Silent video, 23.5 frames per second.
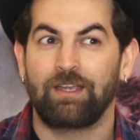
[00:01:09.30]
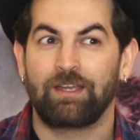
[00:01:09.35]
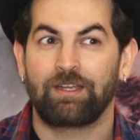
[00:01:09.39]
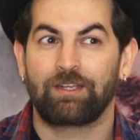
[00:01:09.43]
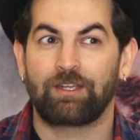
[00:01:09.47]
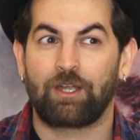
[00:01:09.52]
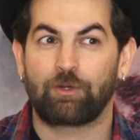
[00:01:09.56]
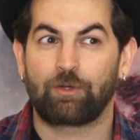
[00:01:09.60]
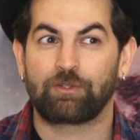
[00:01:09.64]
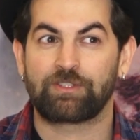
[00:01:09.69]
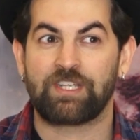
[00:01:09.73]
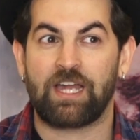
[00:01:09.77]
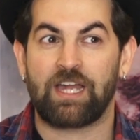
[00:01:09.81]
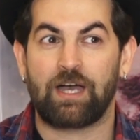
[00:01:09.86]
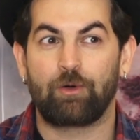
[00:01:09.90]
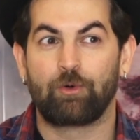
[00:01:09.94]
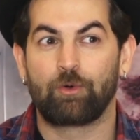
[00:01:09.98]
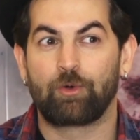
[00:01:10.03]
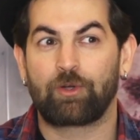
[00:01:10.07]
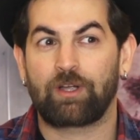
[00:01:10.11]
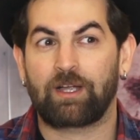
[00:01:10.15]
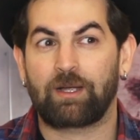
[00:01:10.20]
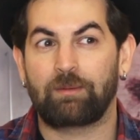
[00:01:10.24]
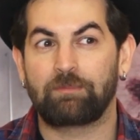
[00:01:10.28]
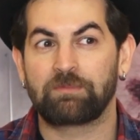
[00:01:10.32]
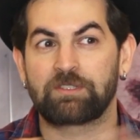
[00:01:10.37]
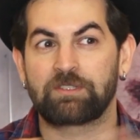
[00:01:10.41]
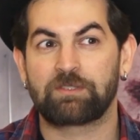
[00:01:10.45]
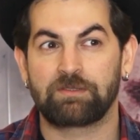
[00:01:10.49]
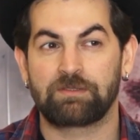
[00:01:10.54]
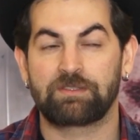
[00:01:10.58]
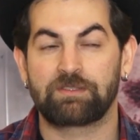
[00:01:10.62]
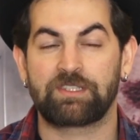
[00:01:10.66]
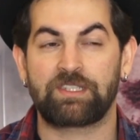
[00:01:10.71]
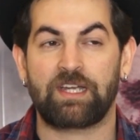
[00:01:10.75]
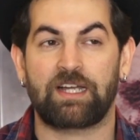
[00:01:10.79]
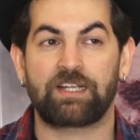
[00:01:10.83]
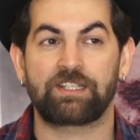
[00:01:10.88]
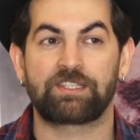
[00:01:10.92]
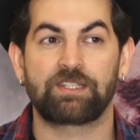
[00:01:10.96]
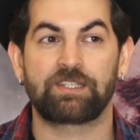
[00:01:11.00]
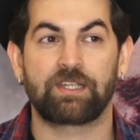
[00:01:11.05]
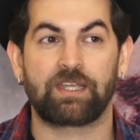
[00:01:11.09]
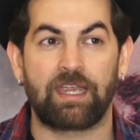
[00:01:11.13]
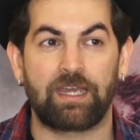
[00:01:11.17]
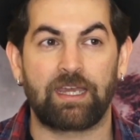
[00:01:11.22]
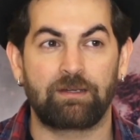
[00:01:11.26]
Now Saaho starts
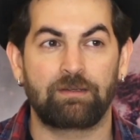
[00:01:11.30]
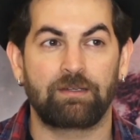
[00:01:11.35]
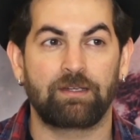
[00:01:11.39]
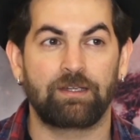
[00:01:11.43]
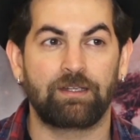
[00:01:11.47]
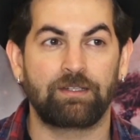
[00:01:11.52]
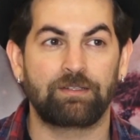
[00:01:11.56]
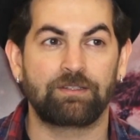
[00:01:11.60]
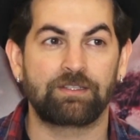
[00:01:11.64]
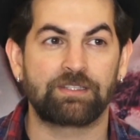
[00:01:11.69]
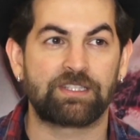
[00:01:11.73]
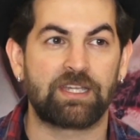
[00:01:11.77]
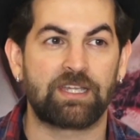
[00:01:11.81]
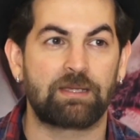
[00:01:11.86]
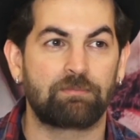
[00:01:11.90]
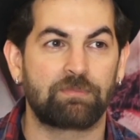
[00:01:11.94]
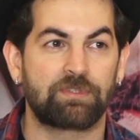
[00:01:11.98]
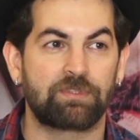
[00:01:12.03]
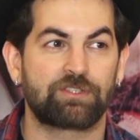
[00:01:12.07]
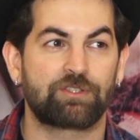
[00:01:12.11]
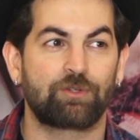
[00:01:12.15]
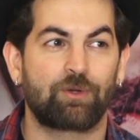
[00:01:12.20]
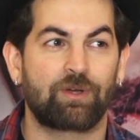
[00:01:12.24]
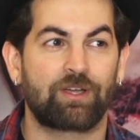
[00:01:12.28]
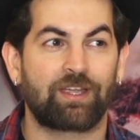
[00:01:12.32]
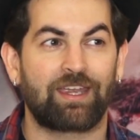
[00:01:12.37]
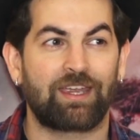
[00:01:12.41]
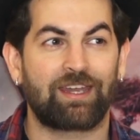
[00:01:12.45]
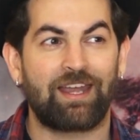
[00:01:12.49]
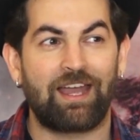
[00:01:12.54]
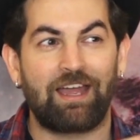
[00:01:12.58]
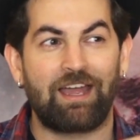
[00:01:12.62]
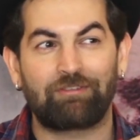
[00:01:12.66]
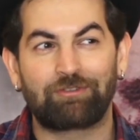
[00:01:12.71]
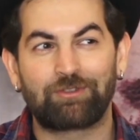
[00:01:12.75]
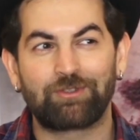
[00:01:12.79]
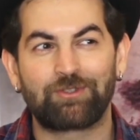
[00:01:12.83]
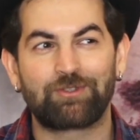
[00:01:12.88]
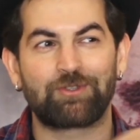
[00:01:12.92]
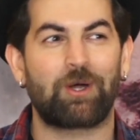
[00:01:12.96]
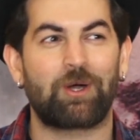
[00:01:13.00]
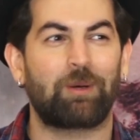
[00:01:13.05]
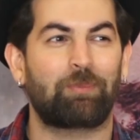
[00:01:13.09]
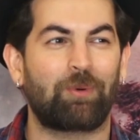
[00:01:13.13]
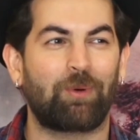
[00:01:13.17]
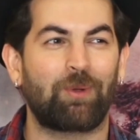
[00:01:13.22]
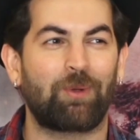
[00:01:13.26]
again in December, so again I have to
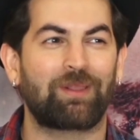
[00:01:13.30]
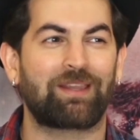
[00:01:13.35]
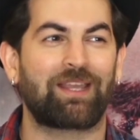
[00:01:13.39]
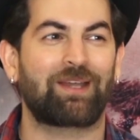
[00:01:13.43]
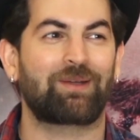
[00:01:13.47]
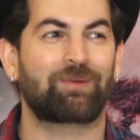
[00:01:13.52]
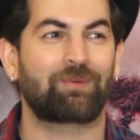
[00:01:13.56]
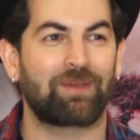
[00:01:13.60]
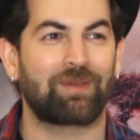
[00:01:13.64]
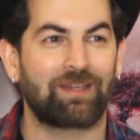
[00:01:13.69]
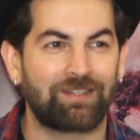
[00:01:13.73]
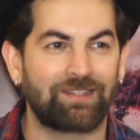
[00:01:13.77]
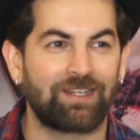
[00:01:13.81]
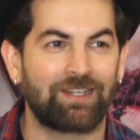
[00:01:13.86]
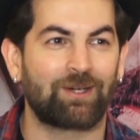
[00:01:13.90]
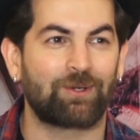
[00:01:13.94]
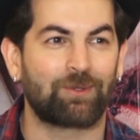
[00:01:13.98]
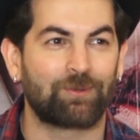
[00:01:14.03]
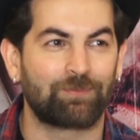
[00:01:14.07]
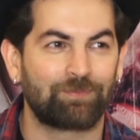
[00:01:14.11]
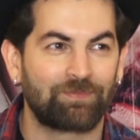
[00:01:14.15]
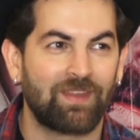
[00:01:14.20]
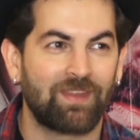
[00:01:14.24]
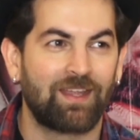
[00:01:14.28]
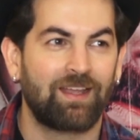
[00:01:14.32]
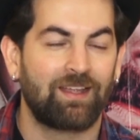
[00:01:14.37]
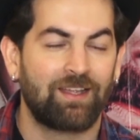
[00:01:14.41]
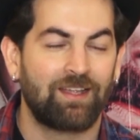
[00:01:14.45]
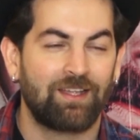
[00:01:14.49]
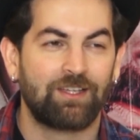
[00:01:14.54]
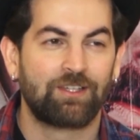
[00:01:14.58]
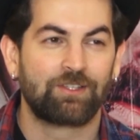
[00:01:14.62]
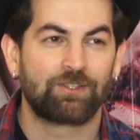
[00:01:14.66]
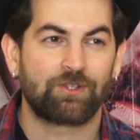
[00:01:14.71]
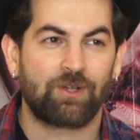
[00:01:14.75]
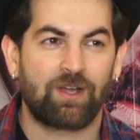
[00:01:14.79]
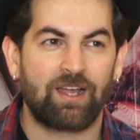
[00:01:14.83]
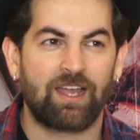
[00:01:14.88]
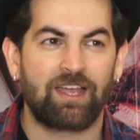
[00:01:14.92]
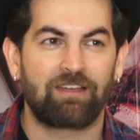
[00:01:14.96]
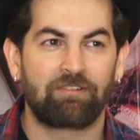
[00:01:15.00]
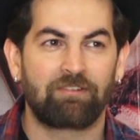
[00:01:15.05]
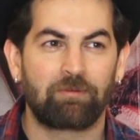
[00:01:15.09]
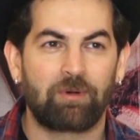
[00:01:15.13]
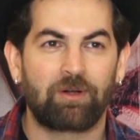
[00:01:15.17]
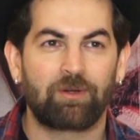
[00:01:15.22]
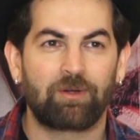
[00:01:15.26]
drop all that weight down. So I
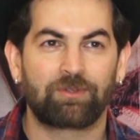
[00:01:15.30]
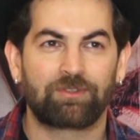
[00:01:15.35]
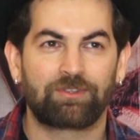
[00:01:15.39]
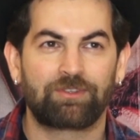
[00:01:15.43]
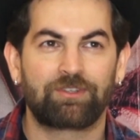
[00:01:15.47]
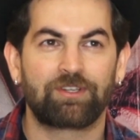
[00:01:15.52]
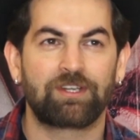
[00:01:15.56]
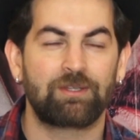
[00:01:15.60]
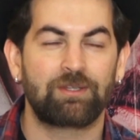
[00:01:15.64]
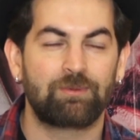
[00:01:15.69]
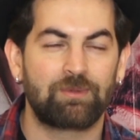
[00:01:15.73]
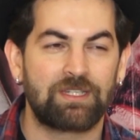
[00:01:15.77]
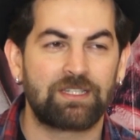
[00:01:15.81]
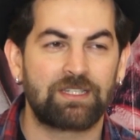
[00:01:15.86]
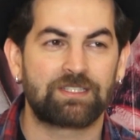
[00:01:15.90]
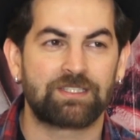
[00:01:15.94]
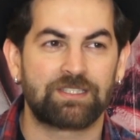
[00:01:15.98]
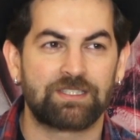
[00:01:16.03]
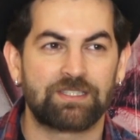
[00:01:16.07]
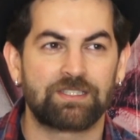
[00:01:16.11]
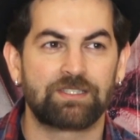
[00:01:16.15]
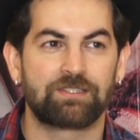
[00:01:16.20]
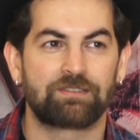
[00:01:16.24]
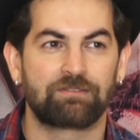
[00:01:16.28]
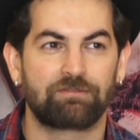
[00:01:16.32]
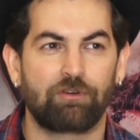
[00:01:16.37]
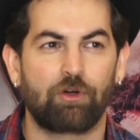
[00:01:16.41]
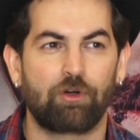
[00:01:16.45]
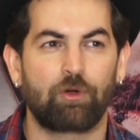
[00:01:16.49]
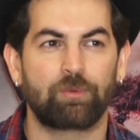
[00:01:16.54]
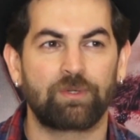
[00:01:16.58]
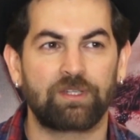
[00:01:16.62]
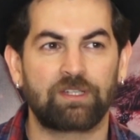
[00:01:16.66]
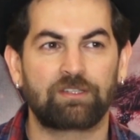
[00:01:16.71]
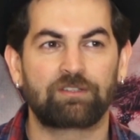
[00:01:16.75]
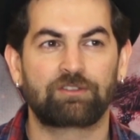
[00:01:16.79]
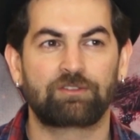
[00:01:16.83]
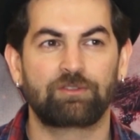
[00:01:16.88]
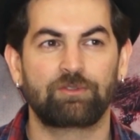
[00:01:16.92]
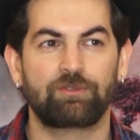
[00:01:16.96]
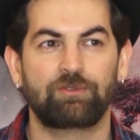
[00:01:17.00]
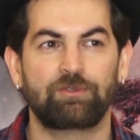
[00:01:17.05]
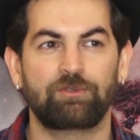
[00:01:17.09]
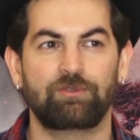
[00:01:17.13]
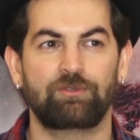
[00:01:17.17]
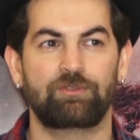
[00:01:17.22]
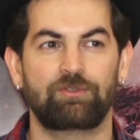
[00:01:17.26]
have about 4 weeks
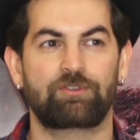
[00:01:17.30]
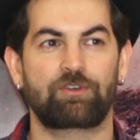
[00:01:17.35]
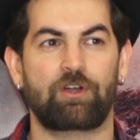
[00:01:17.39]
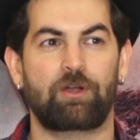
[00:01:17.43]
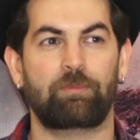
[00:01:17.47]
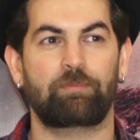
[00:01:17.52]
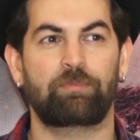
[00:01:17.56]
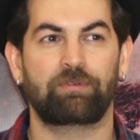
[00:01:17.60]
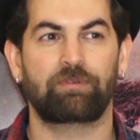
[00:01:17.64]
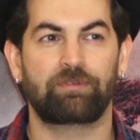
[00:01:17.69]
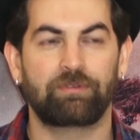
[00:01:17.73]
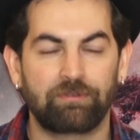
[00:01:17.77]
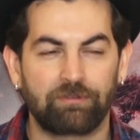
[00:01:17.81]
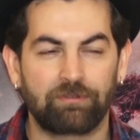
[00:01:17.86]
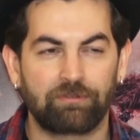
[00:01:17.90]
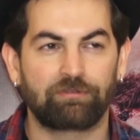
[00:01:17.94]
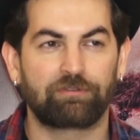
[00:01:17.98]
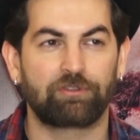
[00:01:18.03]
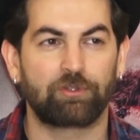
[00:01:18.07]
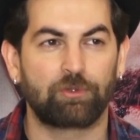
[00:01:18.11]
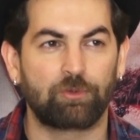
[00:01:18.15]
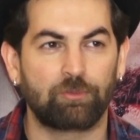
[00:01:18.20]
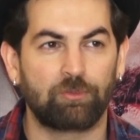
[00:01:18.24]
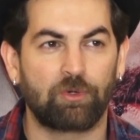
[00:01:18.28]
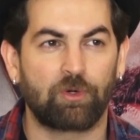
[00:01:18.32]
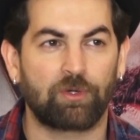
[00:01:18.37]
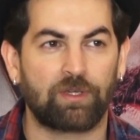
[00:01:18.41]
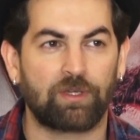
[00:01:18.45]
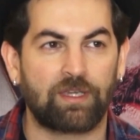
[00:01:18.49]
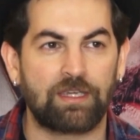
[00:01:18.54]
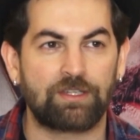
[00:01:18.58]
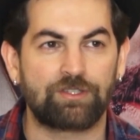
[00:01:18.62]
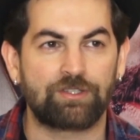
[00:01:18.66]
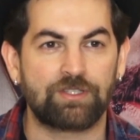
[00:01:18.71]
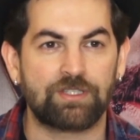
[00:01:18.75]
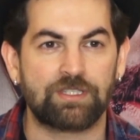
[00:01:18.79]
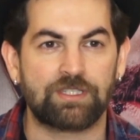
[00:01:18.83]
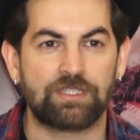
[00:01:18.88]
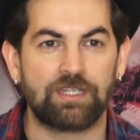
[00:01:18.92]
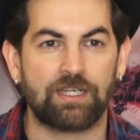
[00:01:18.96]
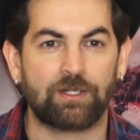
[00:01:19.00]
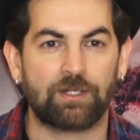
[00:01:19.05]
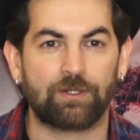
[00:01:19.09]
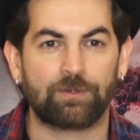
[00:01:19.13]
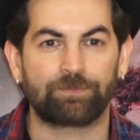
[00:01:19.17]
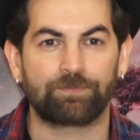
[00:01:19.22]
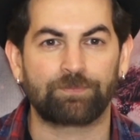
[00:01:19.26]
to drop a few more kgs
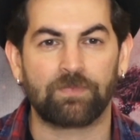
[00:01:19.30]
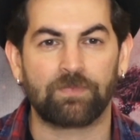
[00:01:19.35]
down.